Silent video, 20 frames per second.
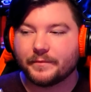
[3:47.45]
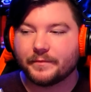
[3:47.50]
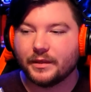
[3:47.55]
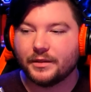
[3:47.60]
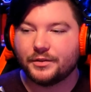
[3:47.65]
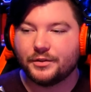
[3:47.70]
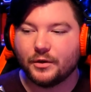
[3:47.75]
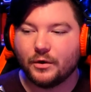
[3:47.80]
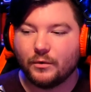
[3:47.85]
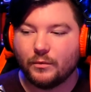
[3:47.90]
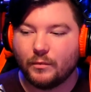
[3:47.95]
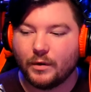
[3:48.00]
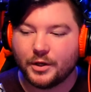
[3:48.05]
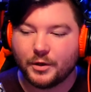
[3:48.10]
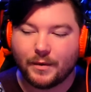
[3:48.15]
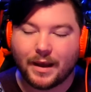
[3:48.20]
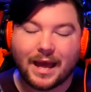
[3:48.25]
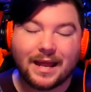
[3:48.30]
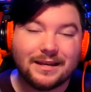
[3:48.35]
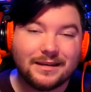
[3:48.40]
So what
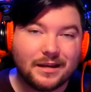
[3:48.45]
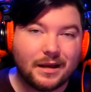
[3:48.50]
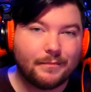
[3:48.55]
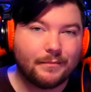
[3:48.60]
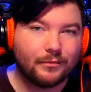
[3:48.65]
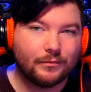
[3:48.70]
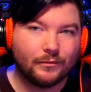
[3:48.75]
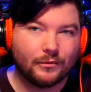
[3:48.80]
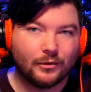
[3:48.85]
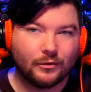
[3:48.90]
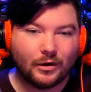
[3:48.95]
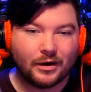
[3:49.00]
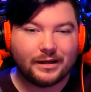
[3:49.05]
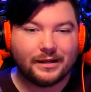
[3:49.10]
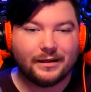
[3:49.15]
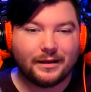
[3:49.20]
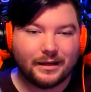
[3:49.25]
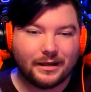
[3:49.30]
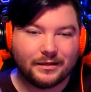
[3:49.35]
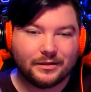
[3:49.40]
you end up
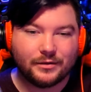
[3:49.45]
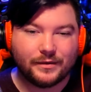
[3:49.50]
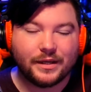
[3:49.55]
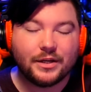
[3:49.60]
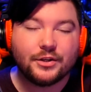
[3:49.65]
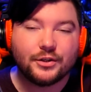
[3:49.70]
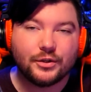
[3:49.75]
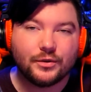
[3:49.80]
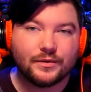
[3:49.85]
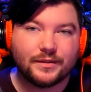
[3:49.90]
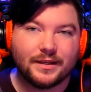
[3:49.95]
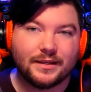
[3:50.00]
running into issues